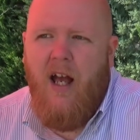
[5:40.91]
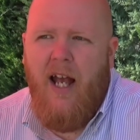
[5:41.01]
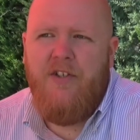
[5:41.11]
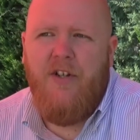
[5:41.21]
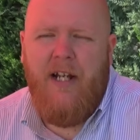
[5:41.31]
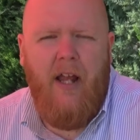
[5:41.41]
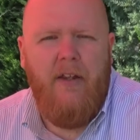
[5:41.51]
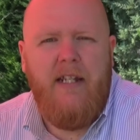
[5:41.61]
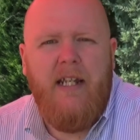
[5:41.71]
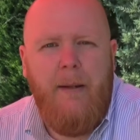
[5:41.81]

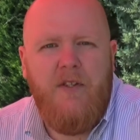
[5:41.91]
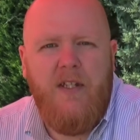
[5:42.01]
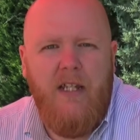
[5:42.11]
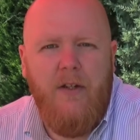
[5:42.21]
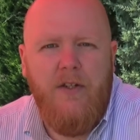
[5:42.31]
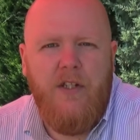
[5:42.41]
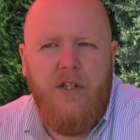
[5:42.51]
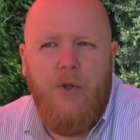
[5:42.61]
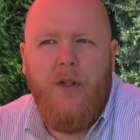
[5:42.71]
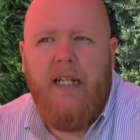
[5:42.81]
externality type skills
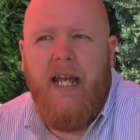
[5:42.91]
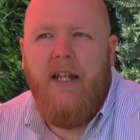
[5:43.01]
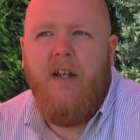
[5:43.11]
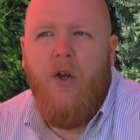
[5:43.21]
that you would get